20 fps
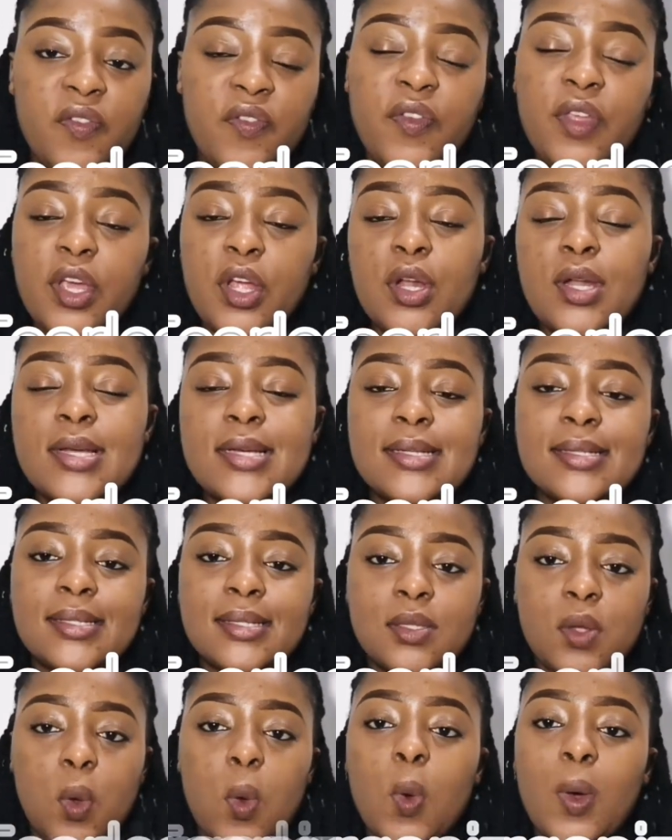
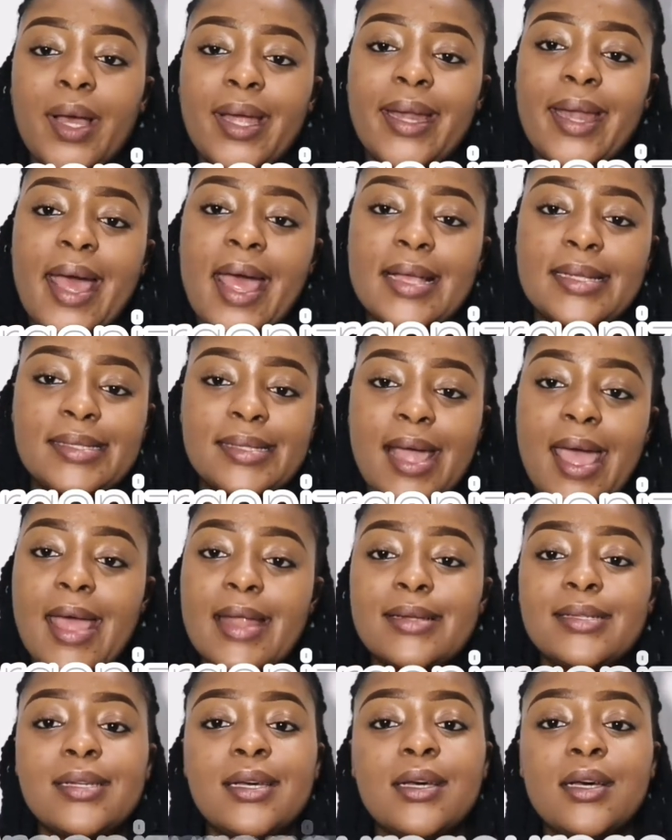Fearless, organized,
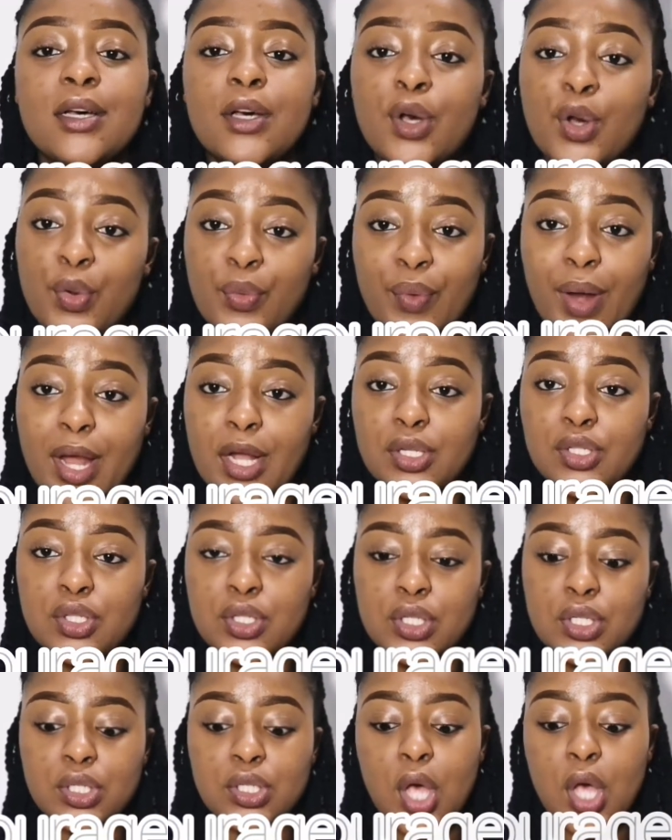and
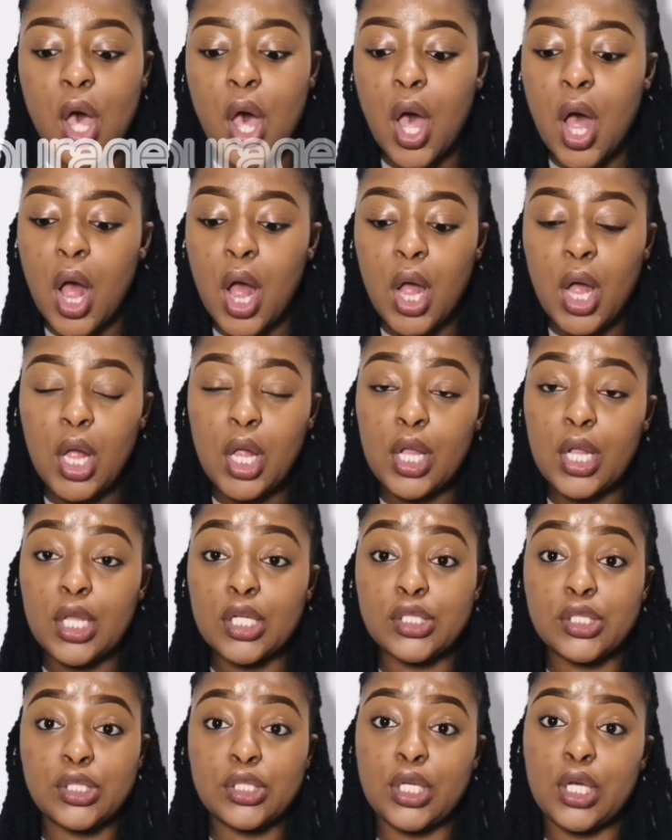courageous. Let's